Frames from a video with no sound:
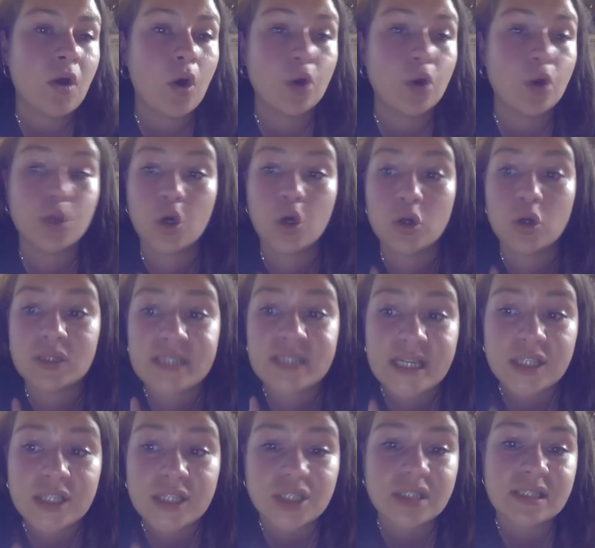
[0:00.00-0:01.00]
on the
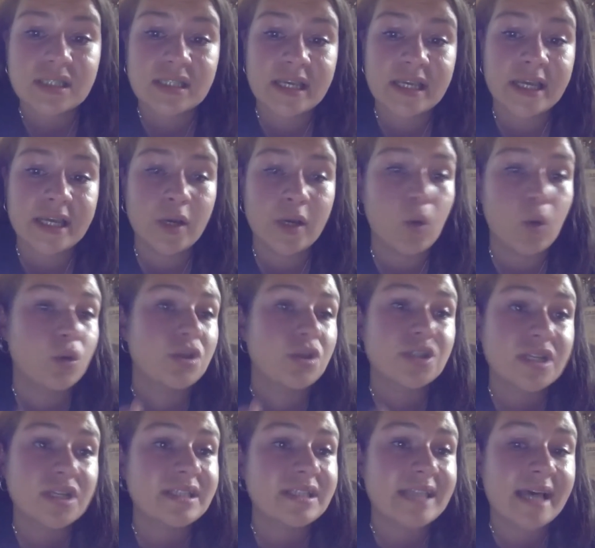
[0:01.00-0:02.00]
contingency or the
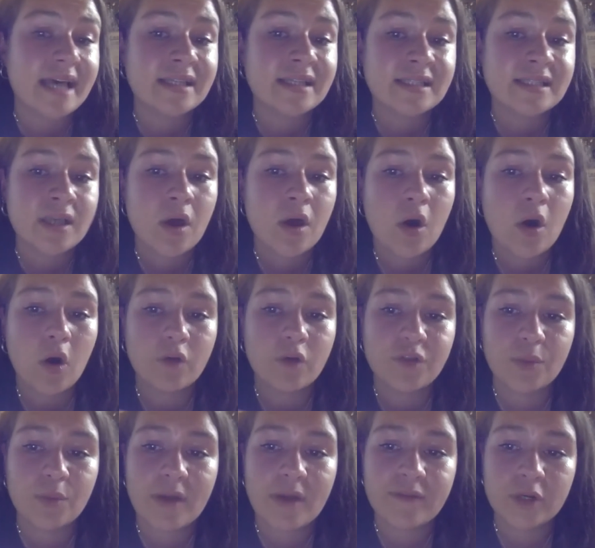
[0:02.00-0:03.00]
success of
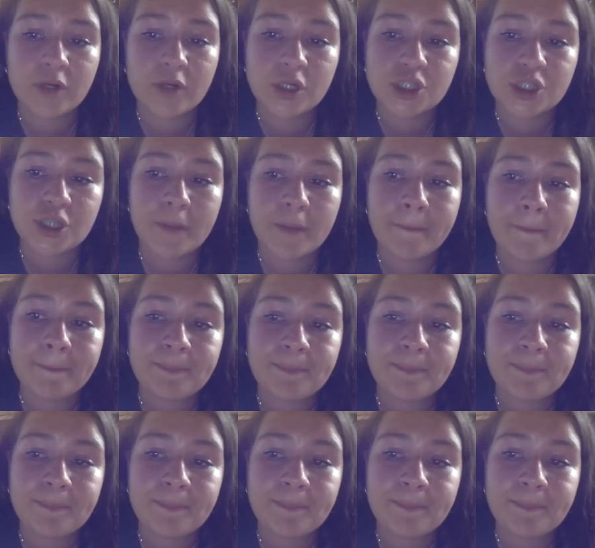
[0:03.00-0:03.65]
the revolution.